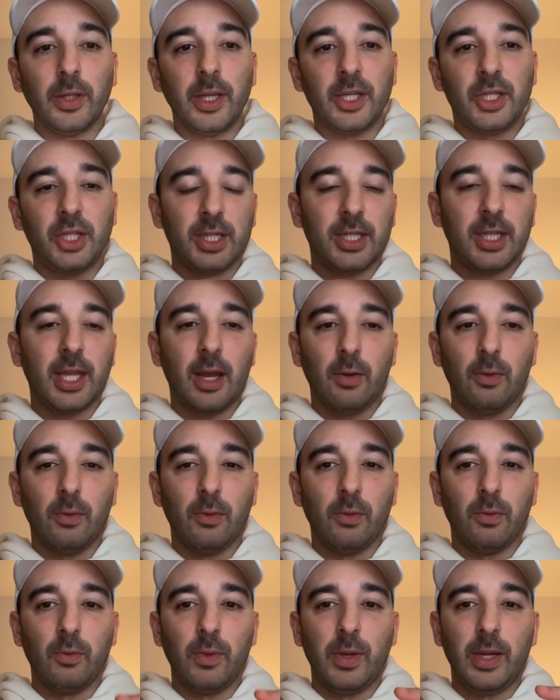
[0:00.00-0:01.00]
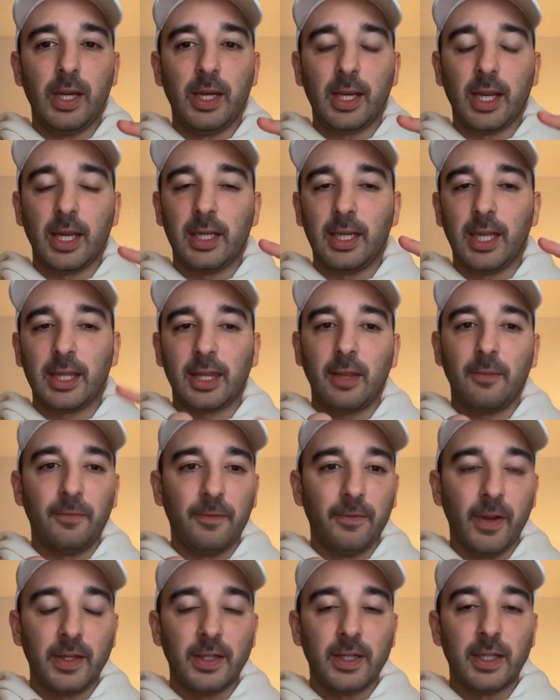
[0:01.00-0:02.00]
It's just that we can get them
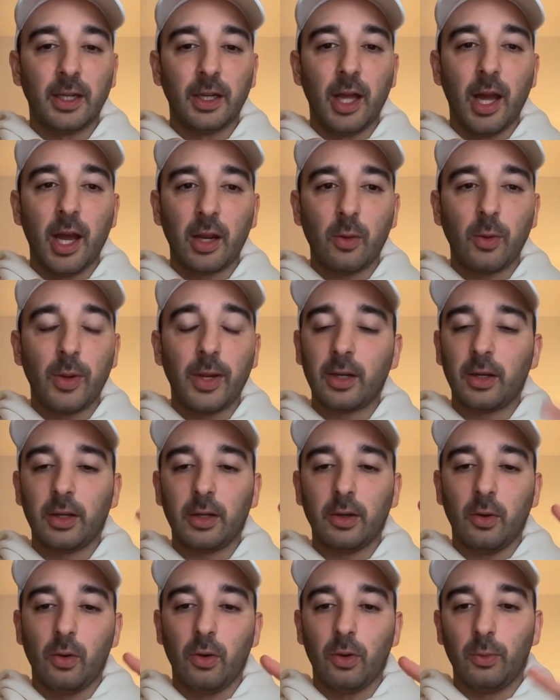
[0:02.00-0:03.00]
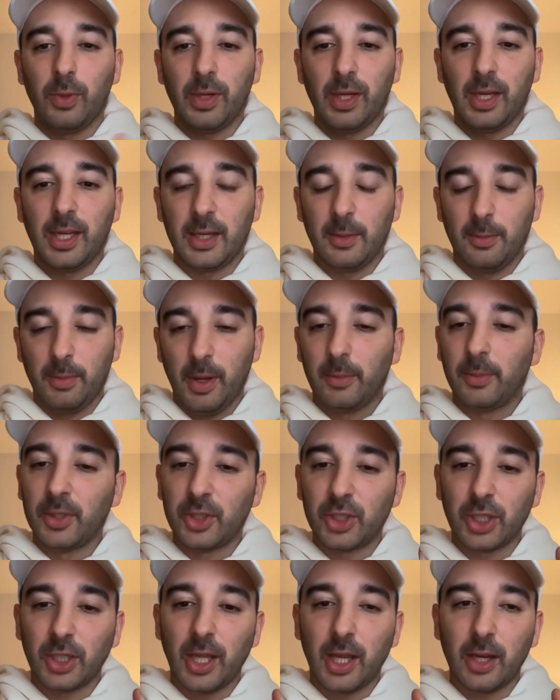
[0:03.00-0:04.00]
funded a lot quicker or we could get it
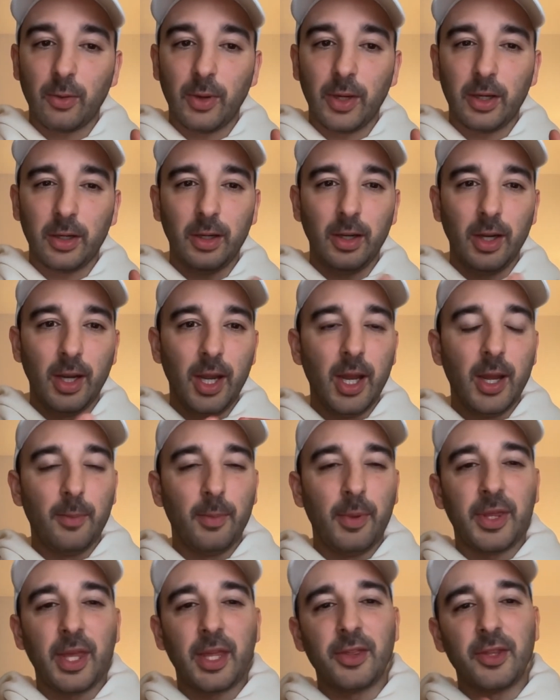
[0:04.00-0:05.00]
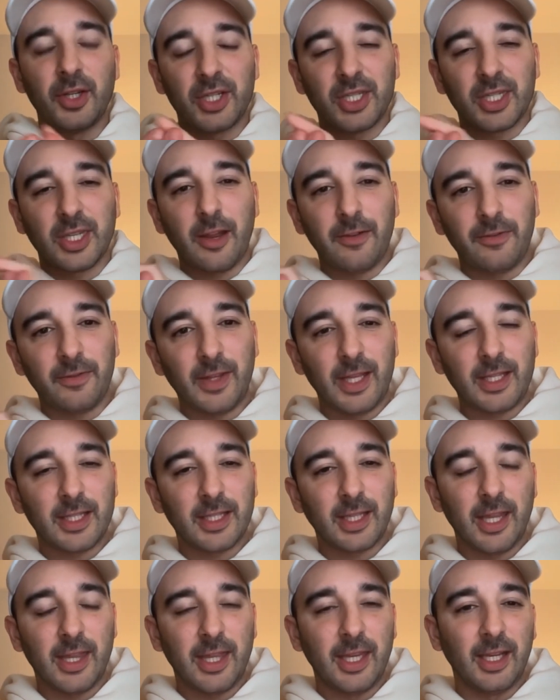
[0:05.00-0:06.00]
published a lot quicker. But then there's stuff that's,
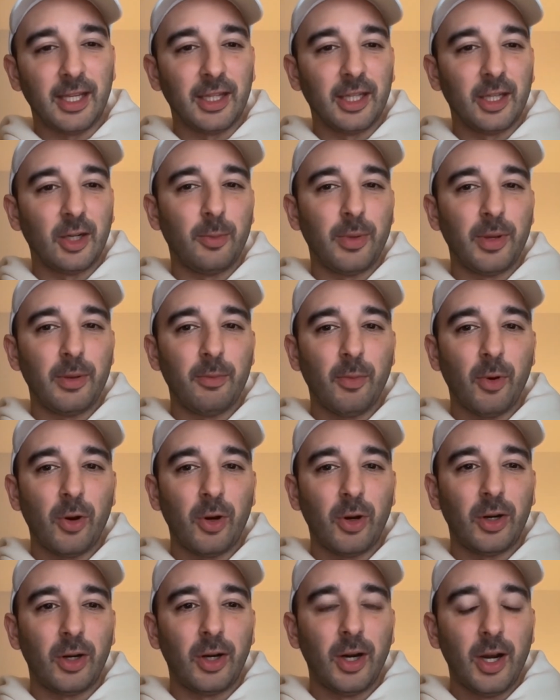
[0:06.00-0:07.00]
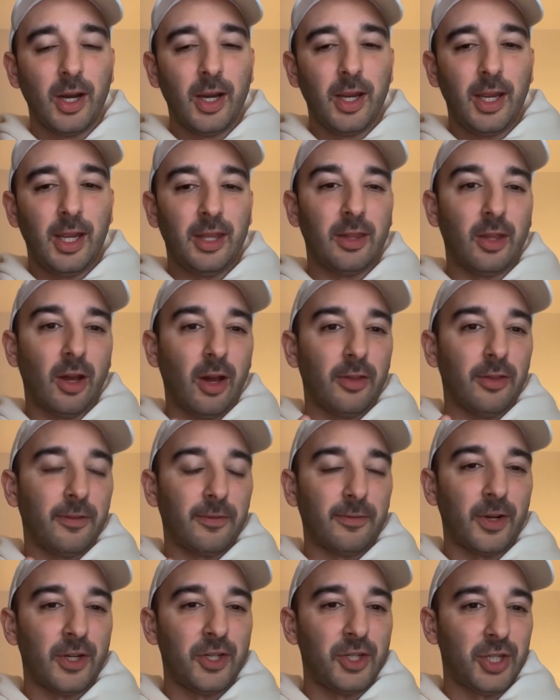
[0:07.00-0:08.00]
I think, a little bit more in on the
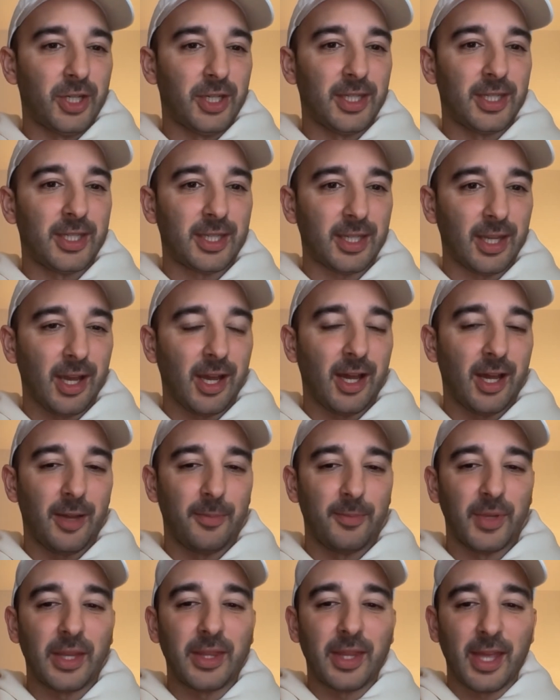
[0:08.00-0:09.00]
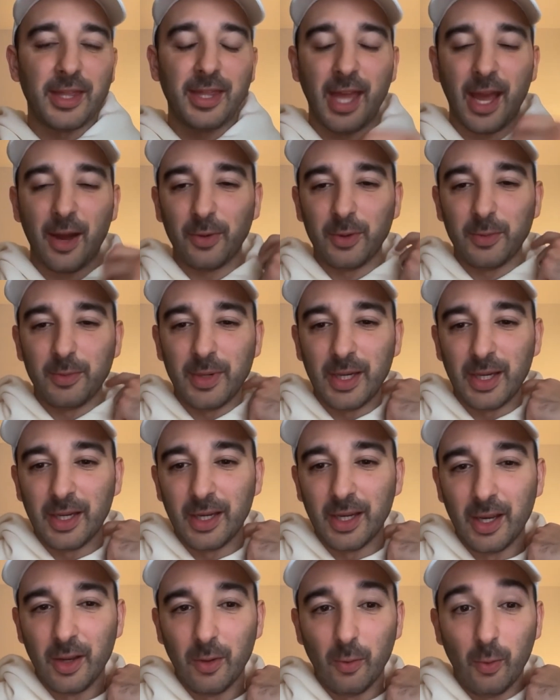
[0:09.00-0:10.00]
fringes, and that would
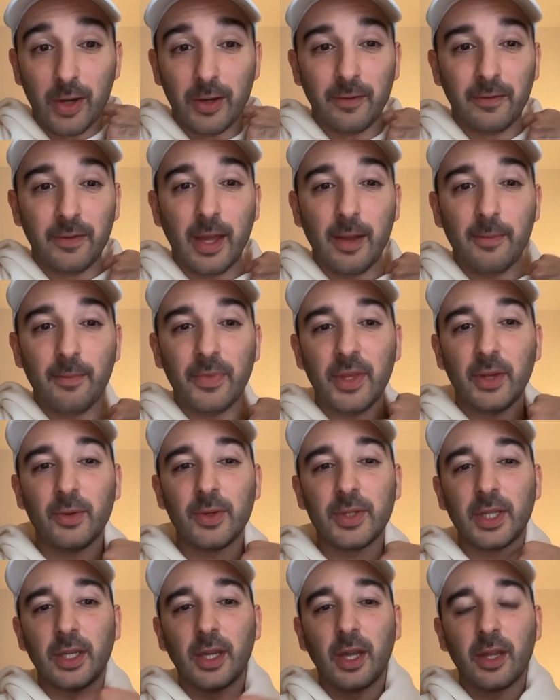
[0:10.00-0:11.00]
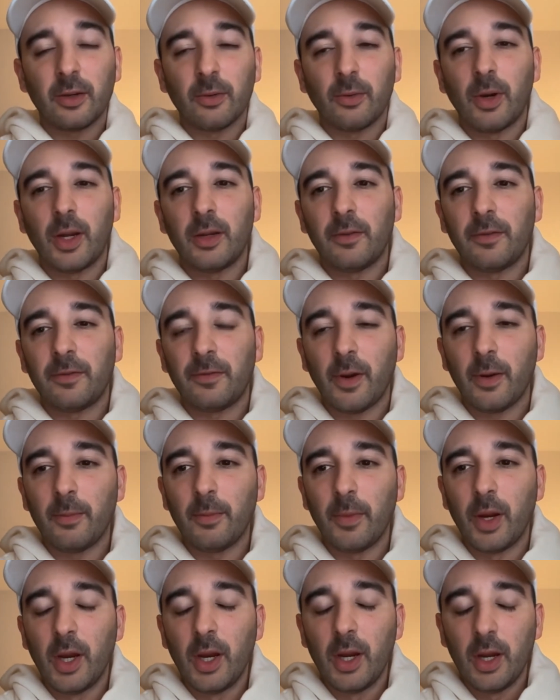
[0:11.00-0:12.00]
be one of them. There was another one
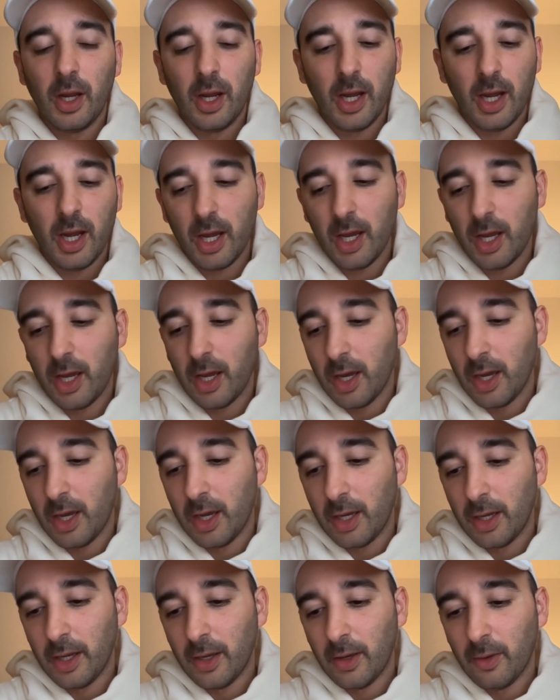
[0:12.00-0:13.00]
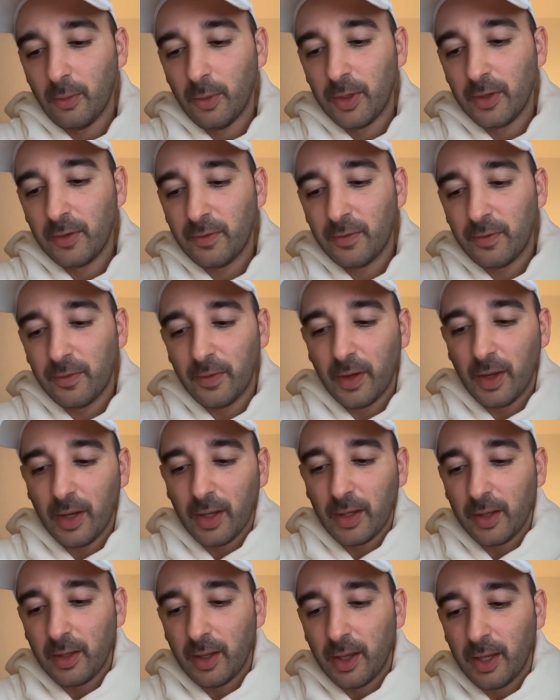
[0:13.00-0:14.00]
from one of
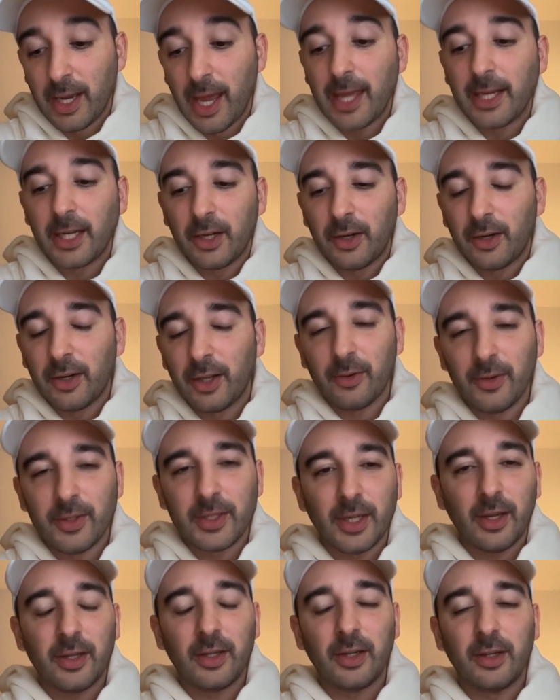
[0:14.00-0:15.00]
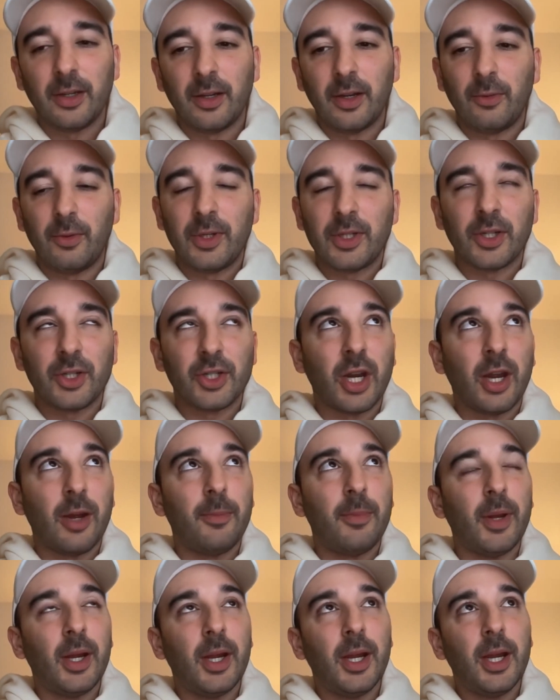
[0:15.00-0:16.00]
an editor that was on Research
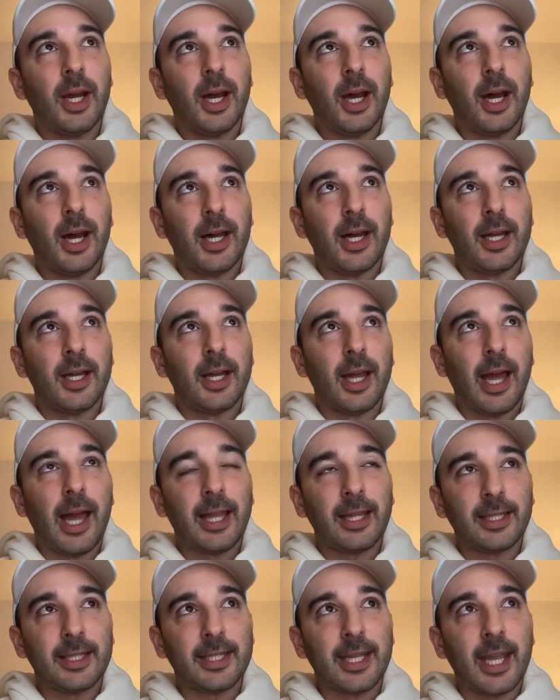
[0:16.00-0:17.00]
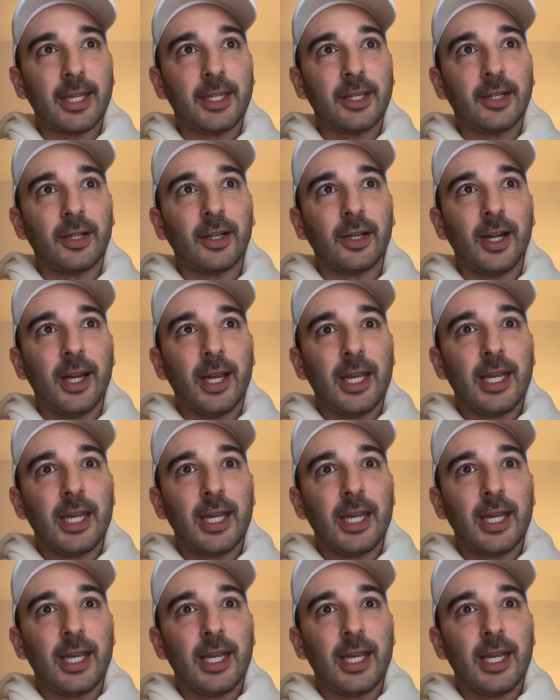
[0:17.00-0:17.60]
Hub, Alexander.